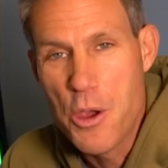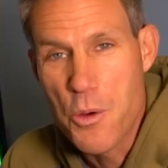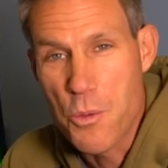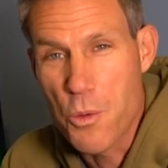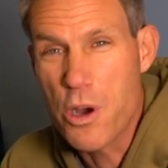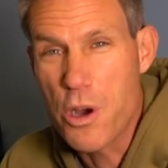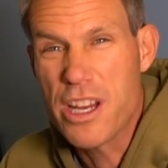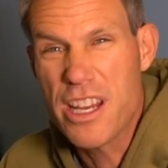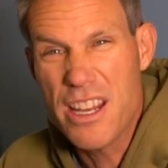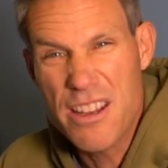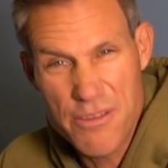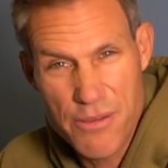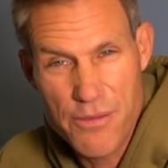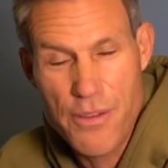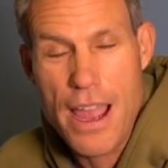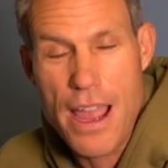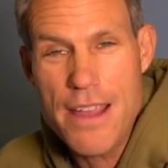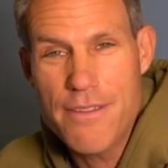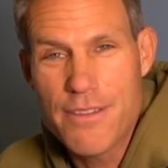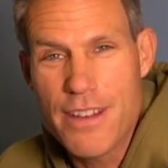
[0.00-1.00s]
working
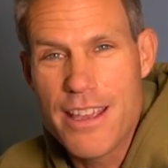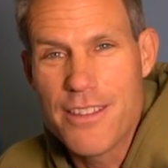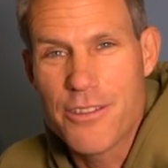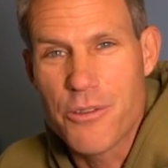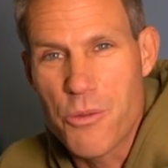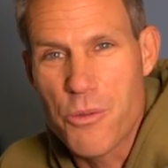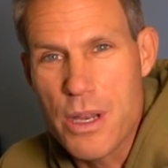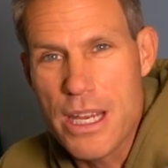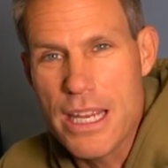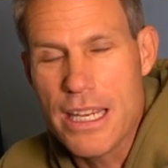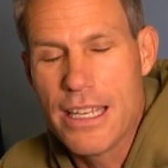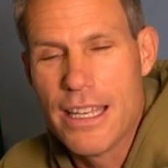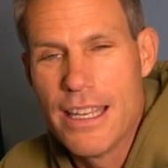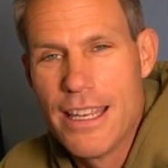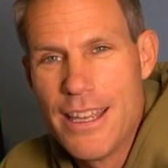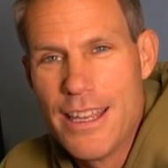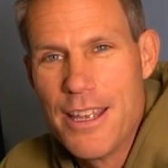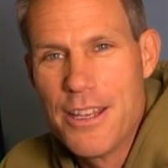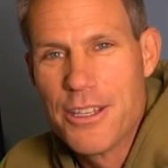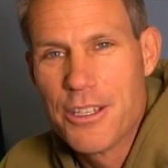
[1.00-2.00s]
5 days a week
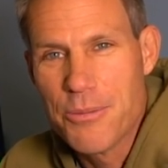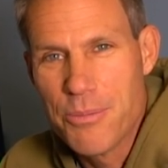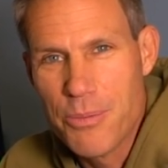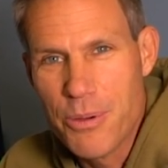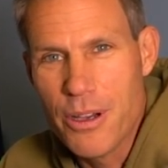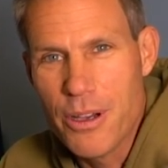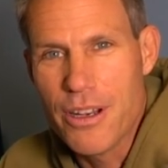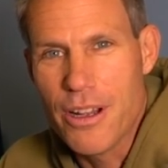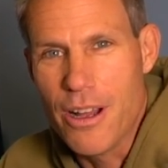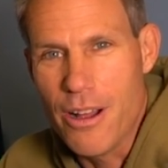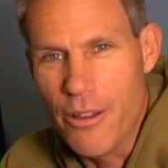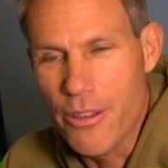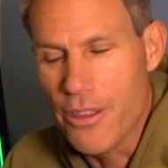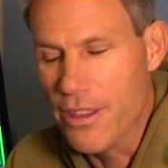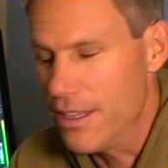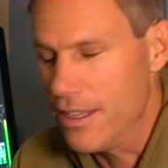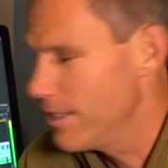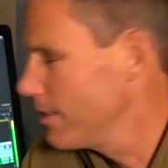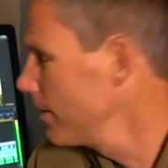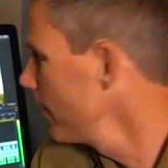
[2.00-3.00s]
to put all
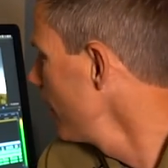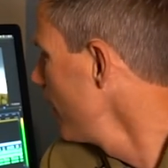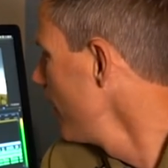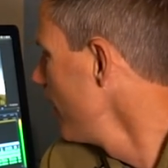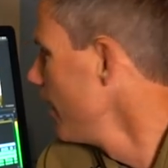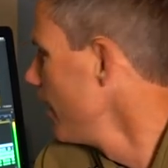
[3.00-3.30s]
this